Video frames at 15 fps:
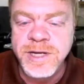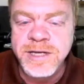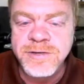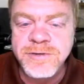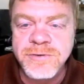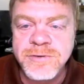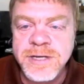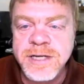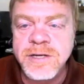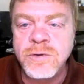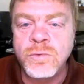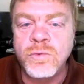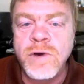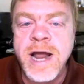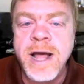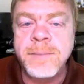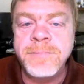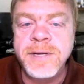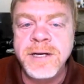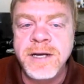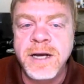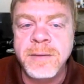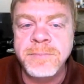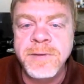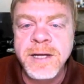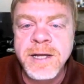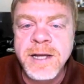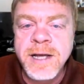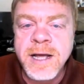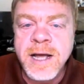do need to wrap it up.
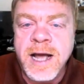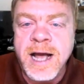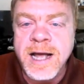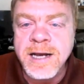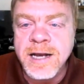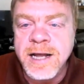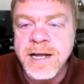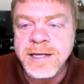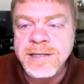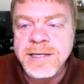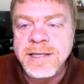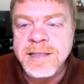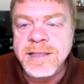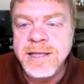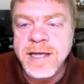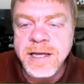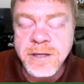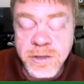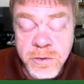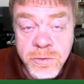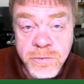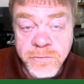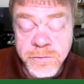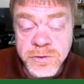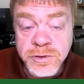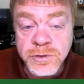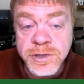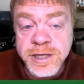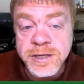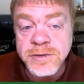I'd like to thank you for
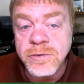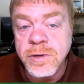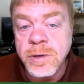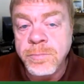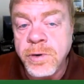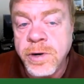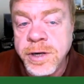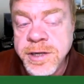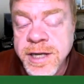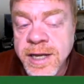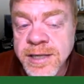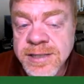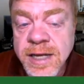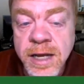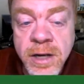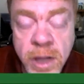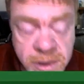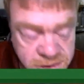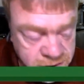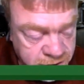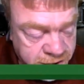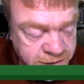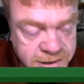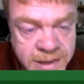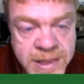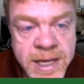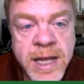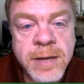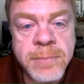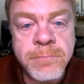tuning into our broadcast. I'd also like to
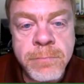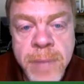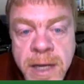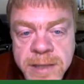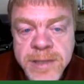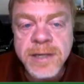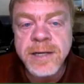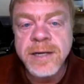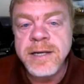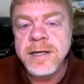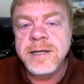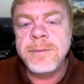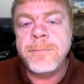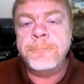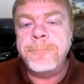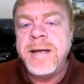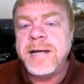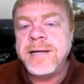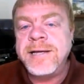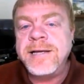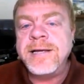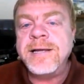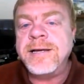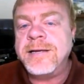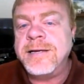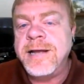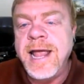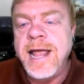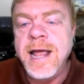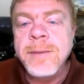thank Monday, Becki,
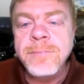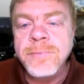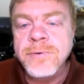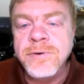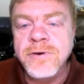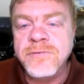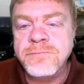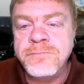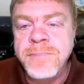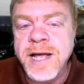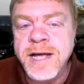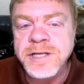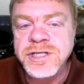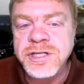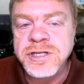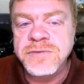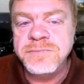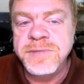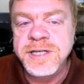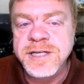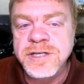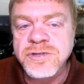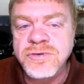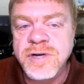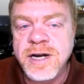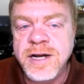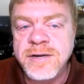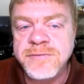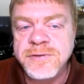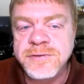and Amber of Magic of Mickey
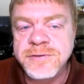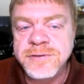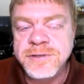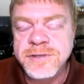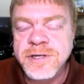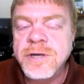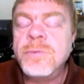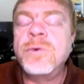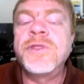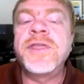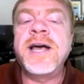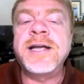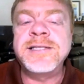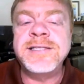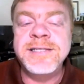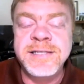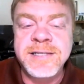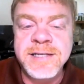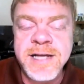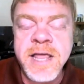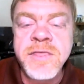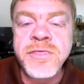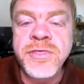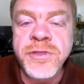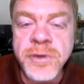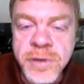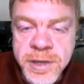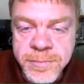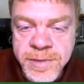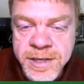Travel. Well, that's it. In
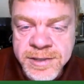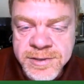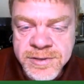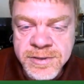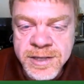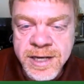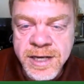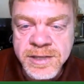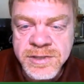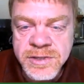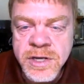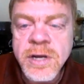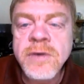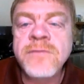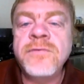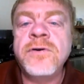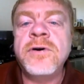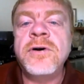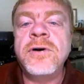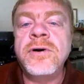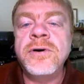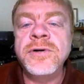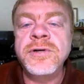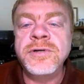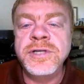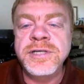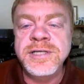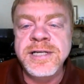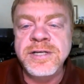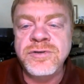30 minutes or less. For all your
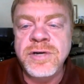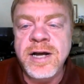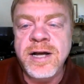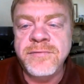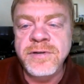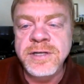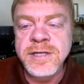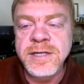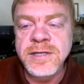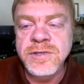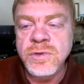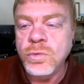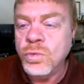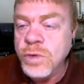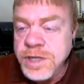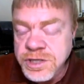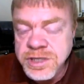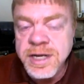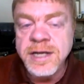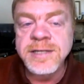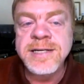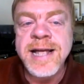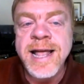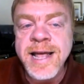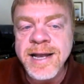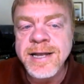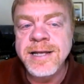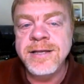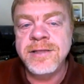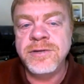Disney travel needs, reach out to
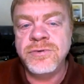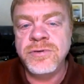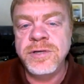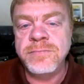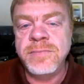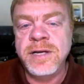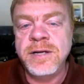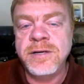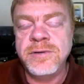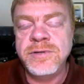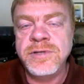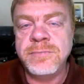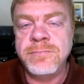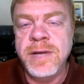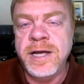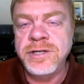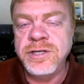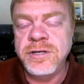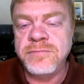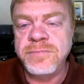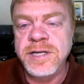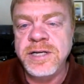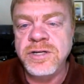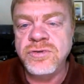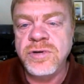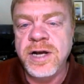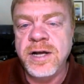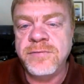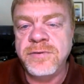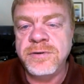any of the dream makers at Magic of Mickey
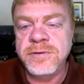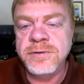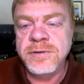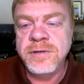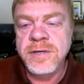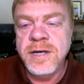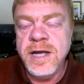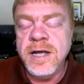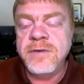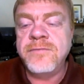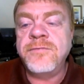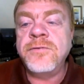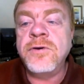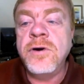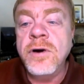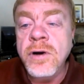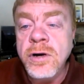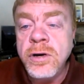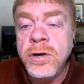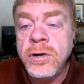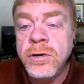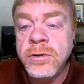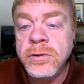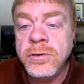Travel. And for all...